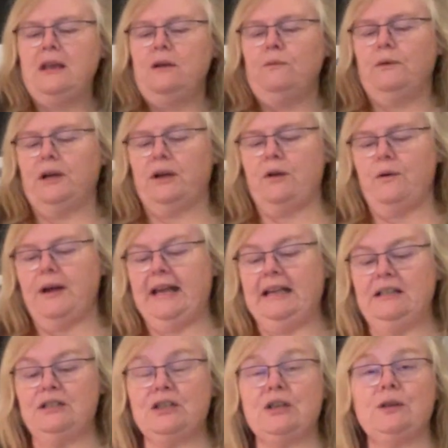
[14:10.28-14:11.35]
We're
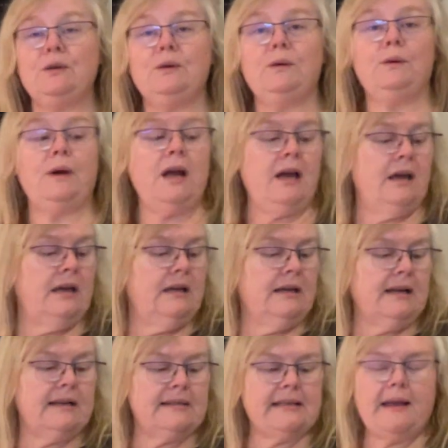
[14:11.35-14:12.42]
going to,
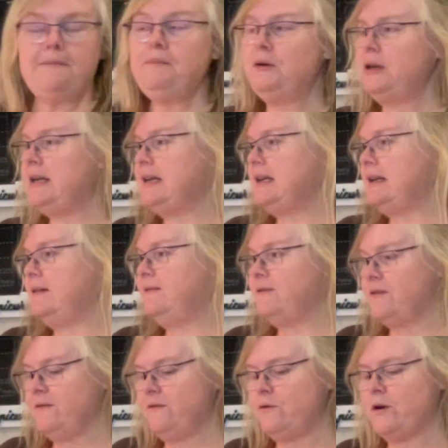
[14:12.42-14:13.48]
because I put it in
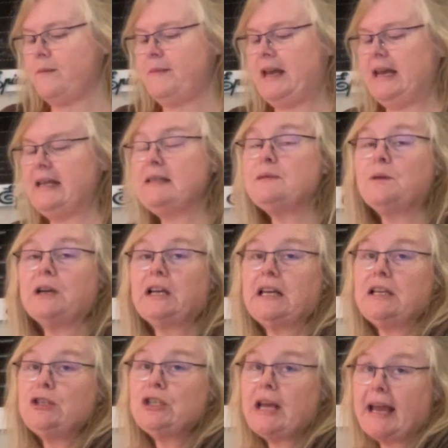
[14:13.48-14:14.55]
for 4 minutes, we're going
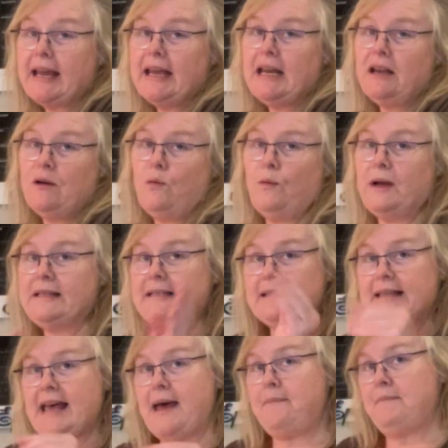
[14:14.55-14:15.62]
to check it once
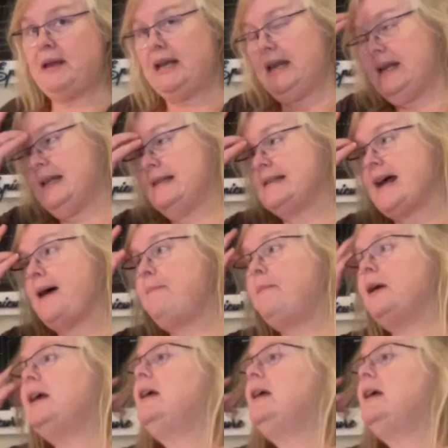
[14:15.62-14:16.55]
that minute is up.